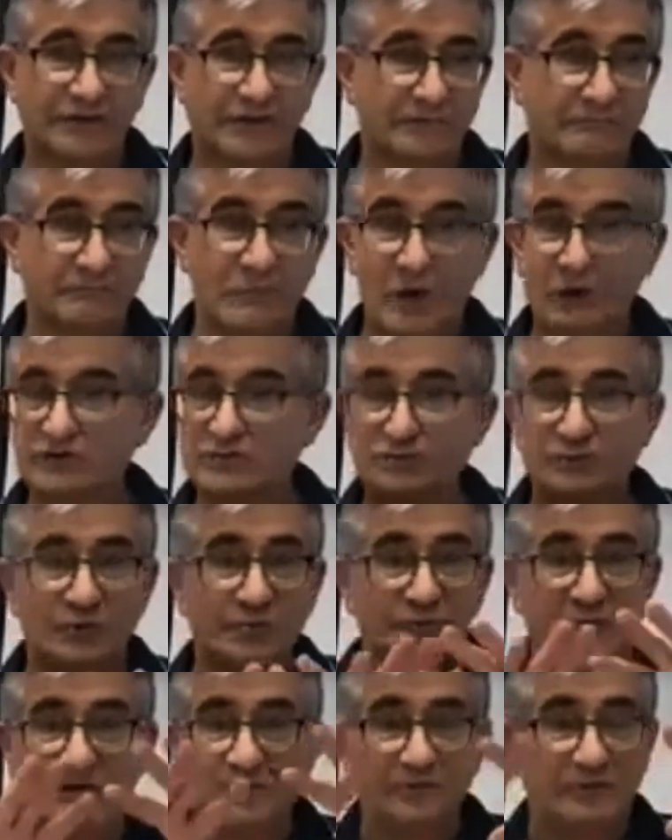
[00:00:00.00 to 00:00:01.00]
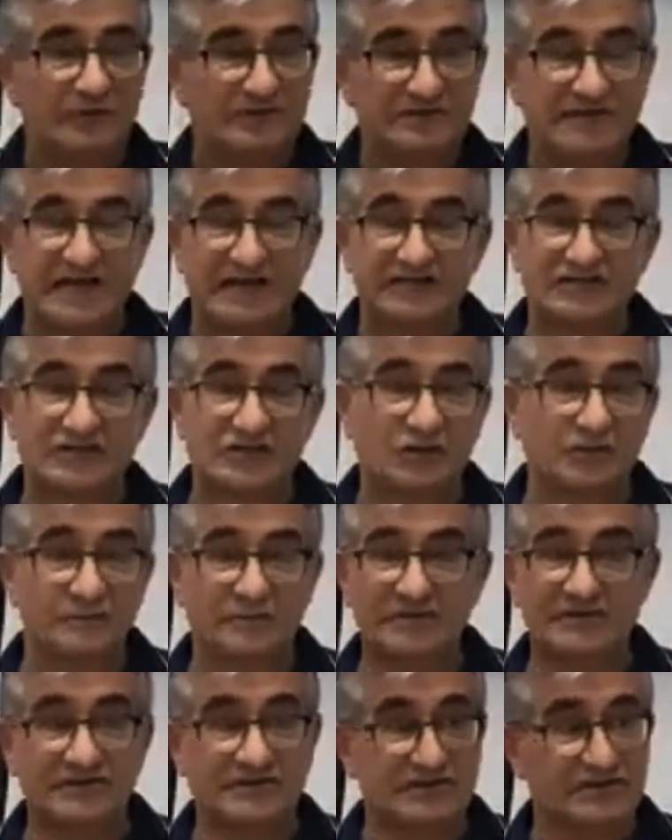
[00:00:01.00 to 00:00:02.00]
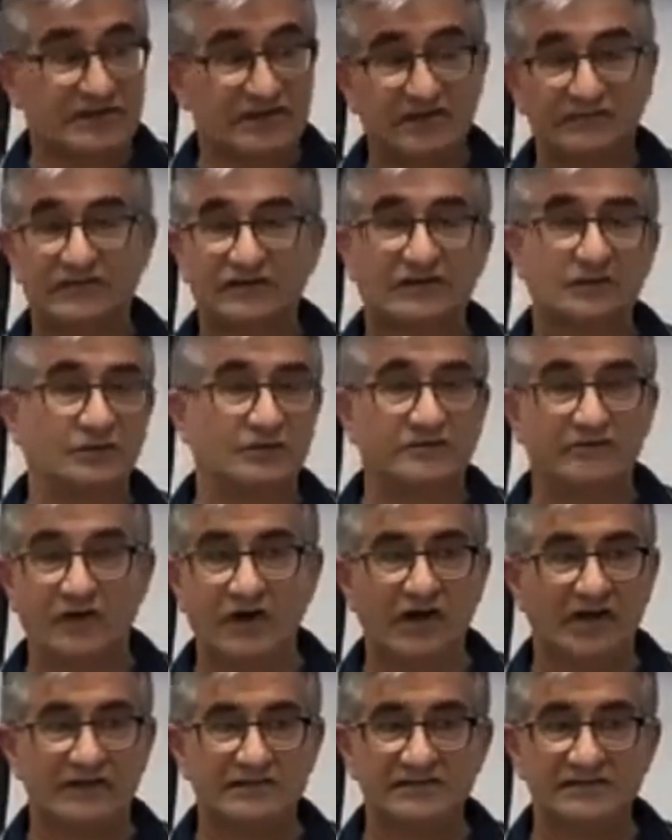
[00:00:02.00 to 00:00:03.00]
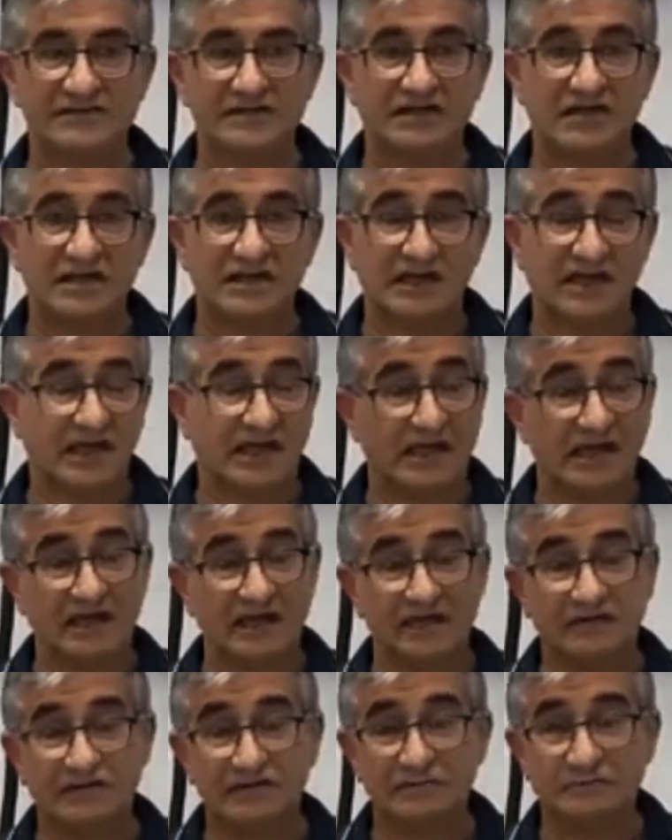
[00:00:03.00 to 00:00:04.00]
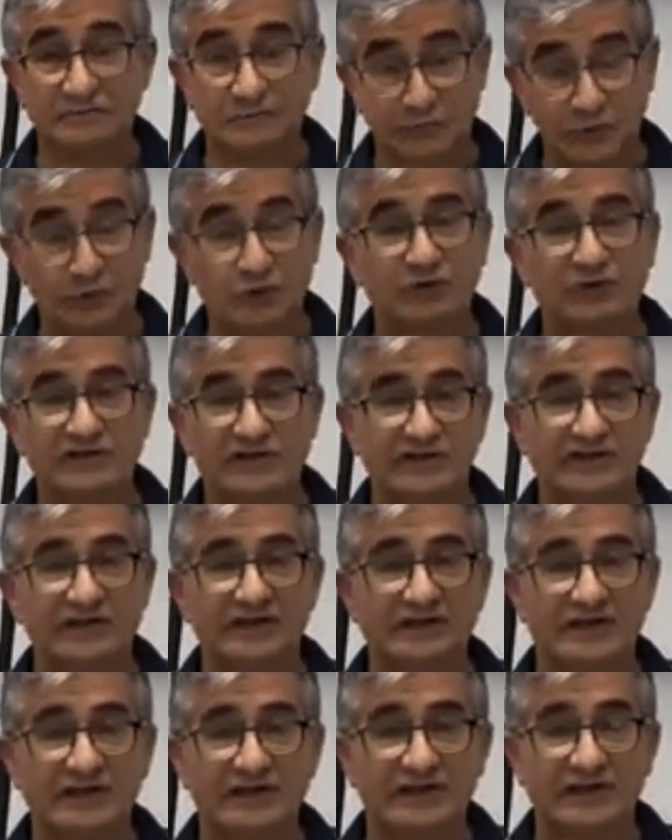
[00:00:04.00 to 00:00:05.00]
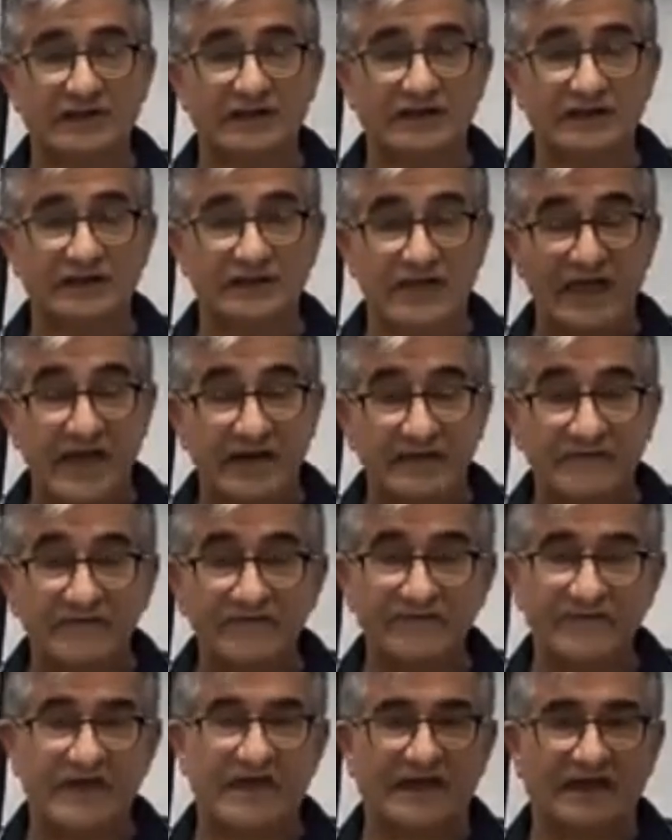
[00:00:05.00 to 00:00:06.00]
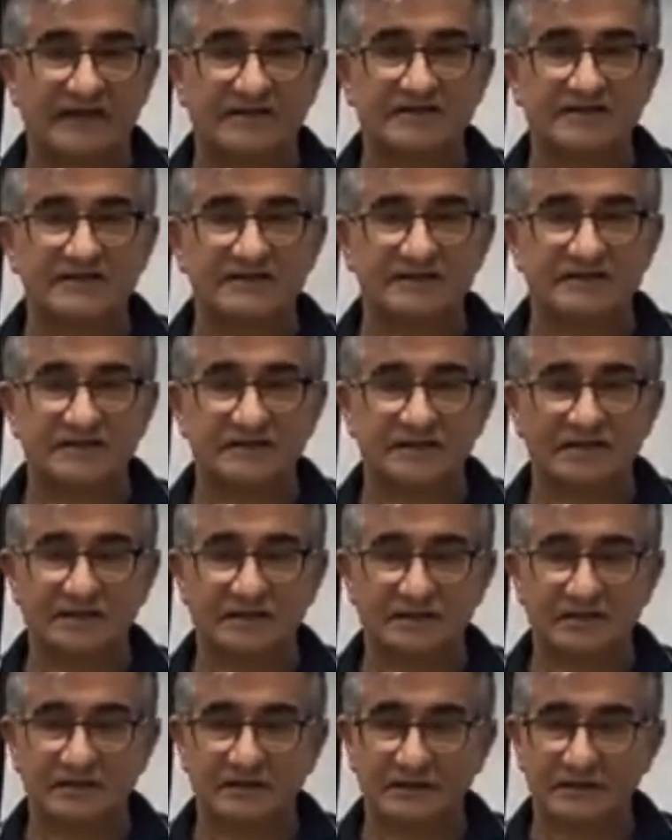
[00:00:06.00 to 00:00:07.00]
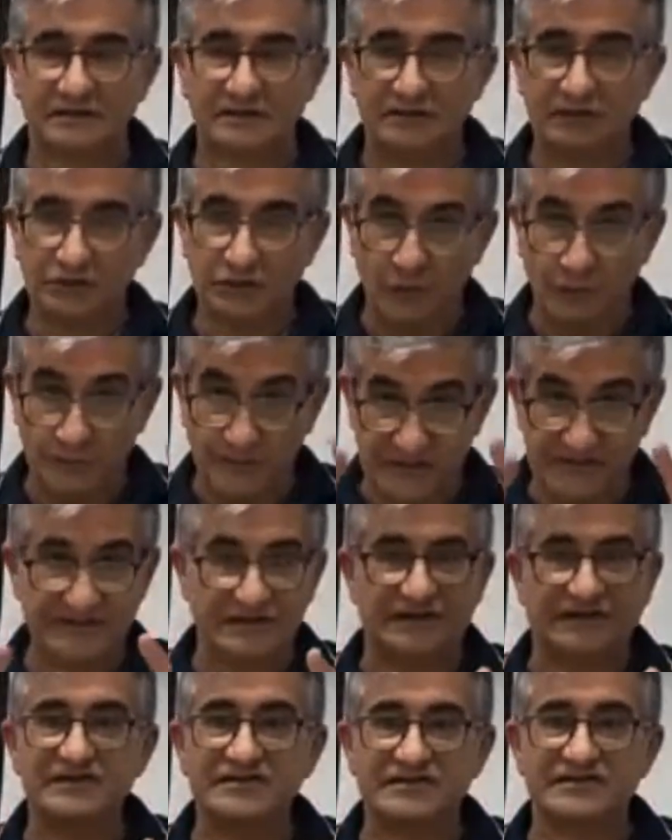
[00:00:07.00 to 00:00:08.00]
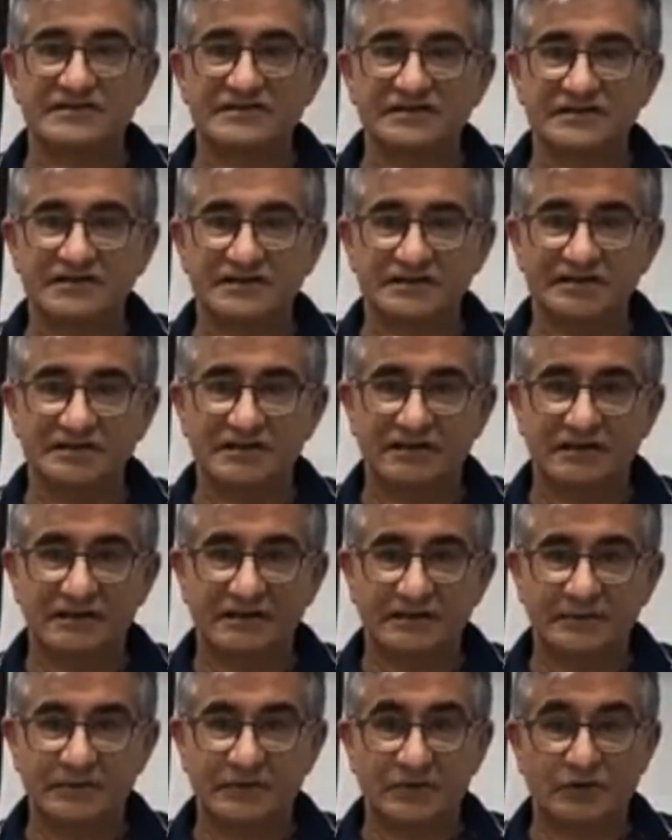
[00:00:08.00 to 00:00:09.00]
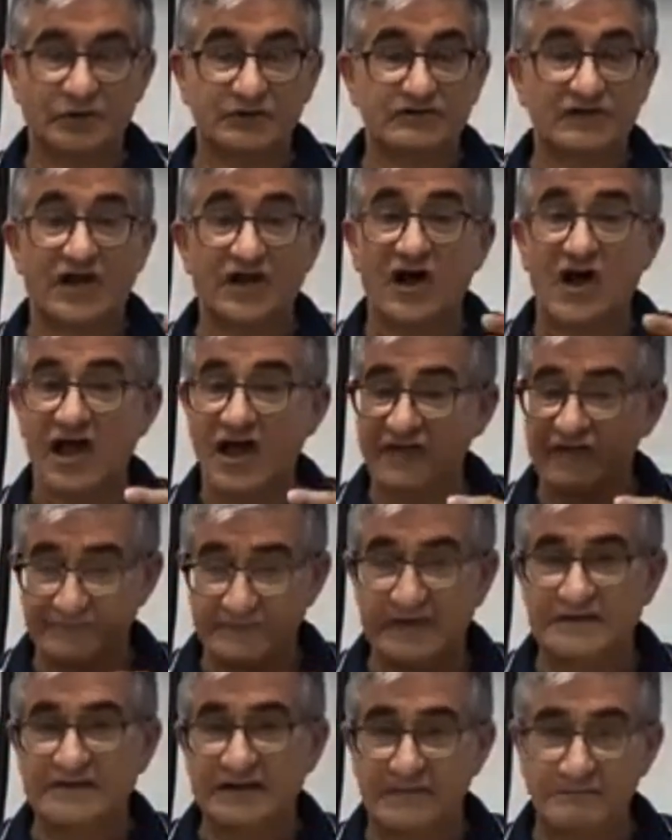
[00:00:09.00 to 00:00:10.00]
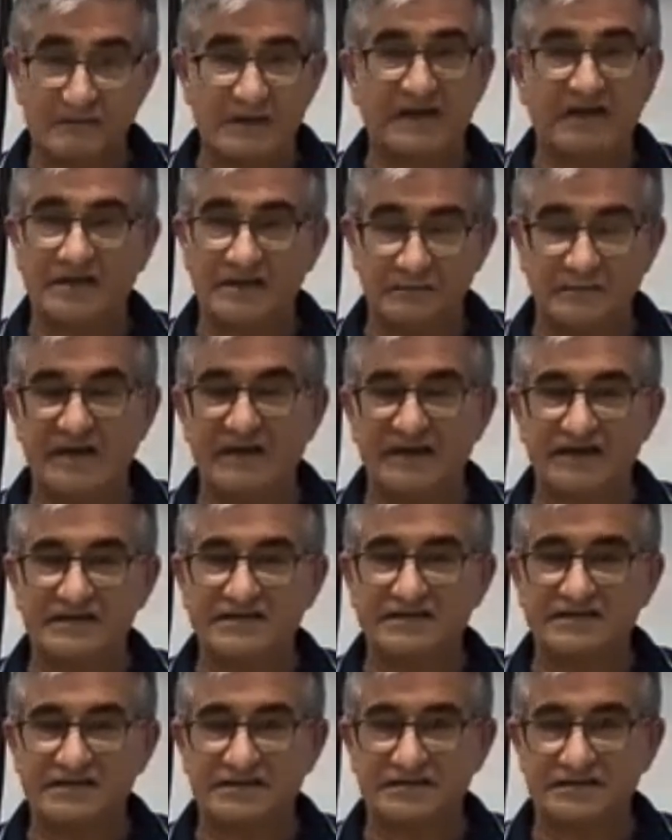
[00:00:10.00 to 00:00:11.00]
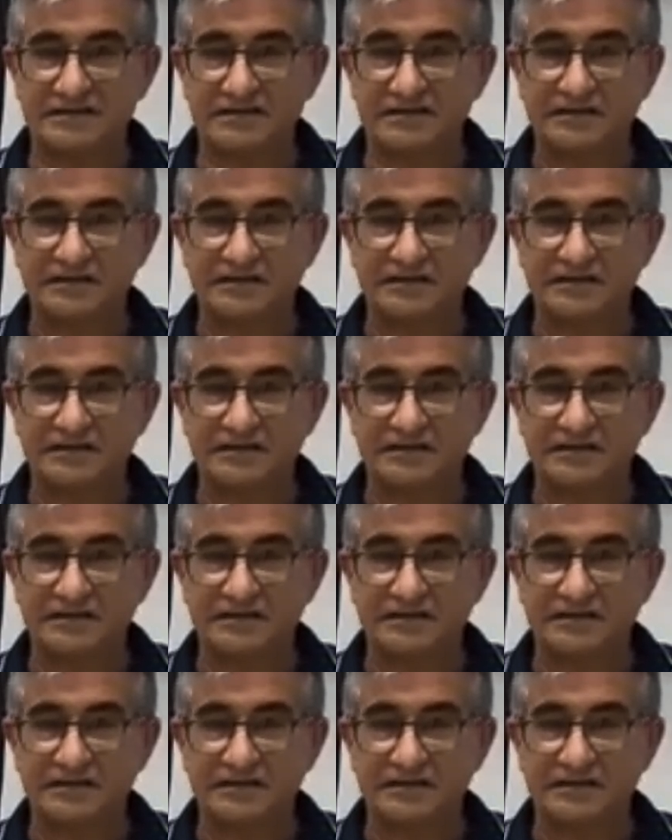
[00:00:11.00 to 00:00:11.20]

multiple people are touching your business and giving you advice. And brutally, that affects your business, because I have picked up many a mess